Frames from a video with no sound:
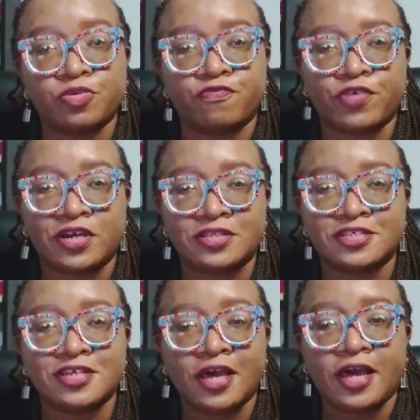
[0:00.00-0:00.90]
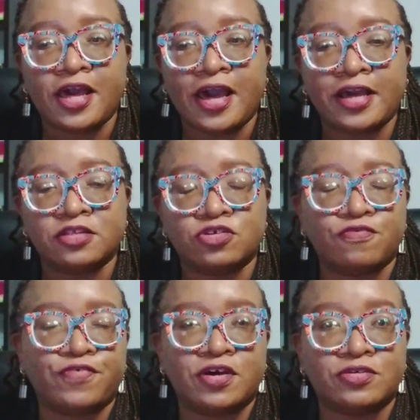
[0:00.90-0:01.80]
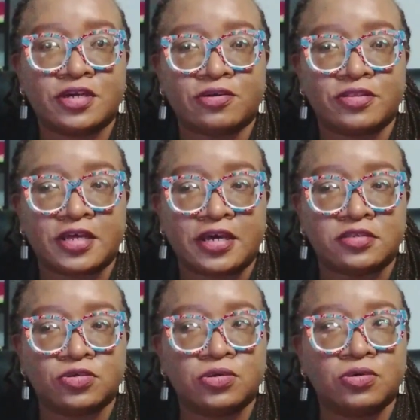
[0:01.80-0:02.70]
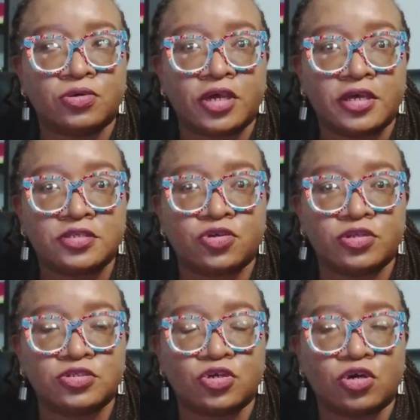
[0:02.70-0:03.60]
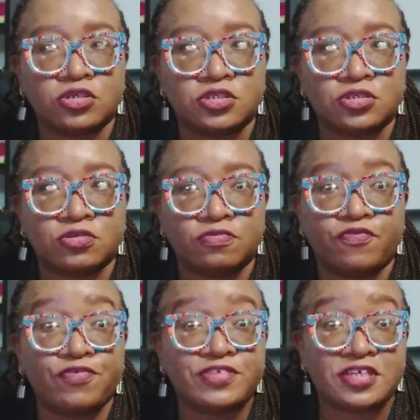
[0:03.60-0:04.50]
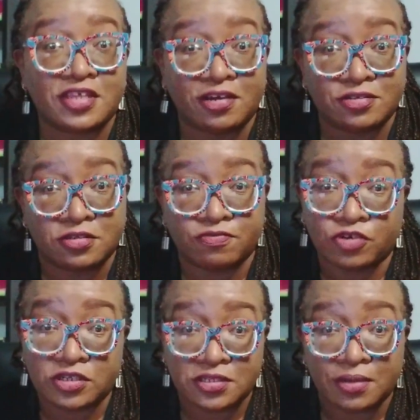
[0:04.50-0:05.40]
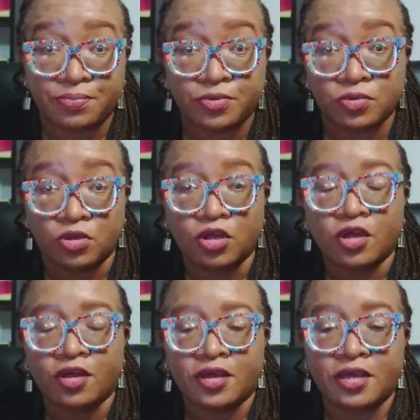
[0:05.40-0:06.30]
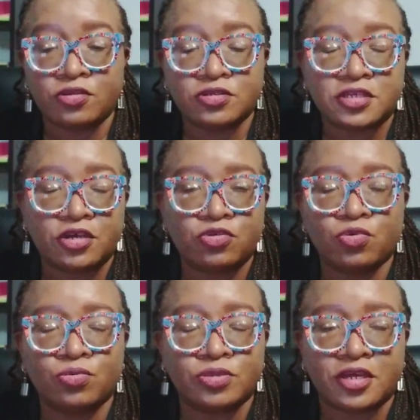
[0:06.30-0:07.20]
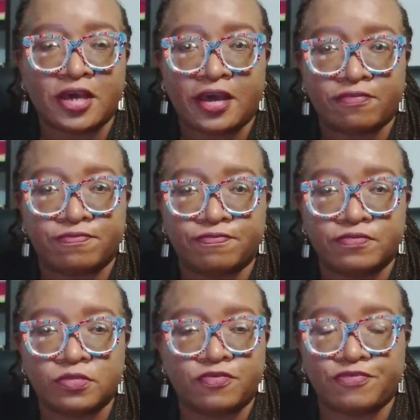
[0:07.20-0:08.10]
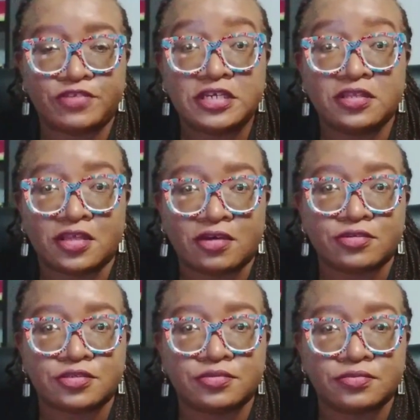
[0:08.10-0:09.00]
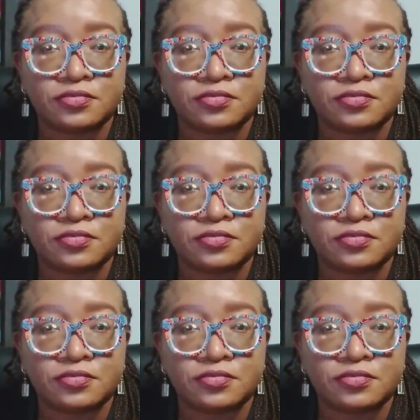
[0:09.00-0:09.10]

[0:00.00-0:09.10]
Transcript: of friends, and you found out that, it's going to cost you 15,000, for example, and you say you only have 15,000,